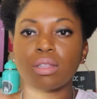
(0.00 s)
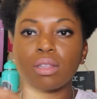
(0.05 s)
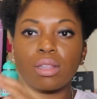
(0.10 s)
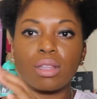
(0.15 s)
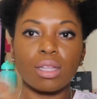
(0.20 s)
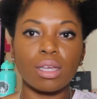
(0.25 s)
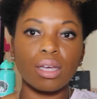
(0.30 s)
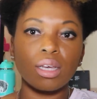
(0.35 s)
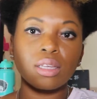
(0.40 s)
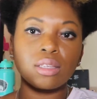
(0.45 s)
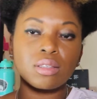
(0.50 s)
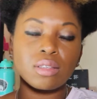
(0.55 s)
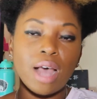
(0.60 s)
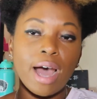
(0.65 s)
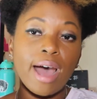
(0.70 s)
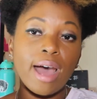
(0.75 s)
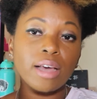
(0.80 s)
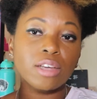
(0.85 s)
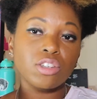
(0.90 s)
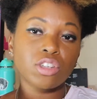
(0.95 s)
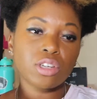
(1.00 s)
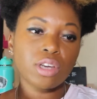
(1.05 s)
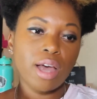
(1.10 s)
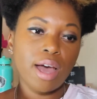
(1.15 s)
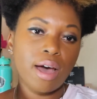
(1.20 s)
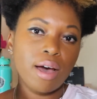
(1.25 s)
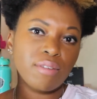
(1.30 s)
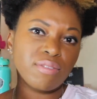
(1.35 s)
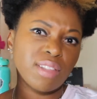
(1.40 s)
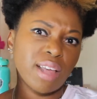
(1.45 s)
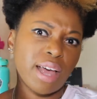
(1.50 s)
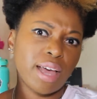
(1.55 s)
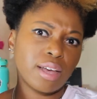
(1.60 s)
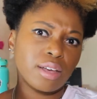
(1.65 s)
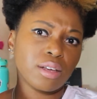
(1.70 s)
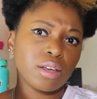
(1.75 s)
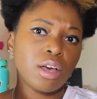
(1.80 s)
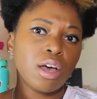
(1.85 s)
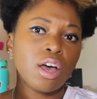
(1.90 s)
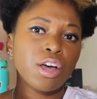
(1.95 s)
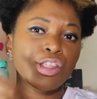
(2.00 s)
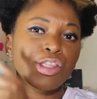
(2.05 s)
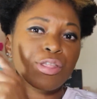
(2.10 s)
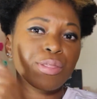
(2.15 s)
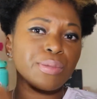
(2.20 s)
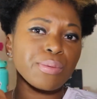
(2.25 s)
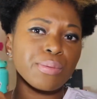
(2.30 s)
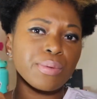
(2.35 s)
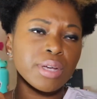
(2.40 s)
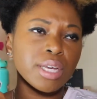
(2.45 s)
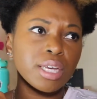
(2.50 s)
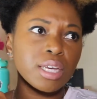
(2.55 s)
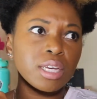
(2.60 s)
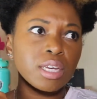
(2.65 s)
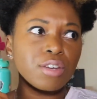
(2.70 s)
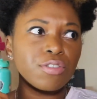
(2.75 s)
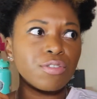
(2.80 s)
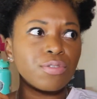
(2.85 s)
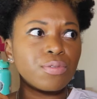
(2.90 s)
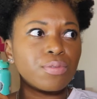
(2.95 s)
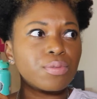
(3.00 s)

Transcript: This, I actually have like three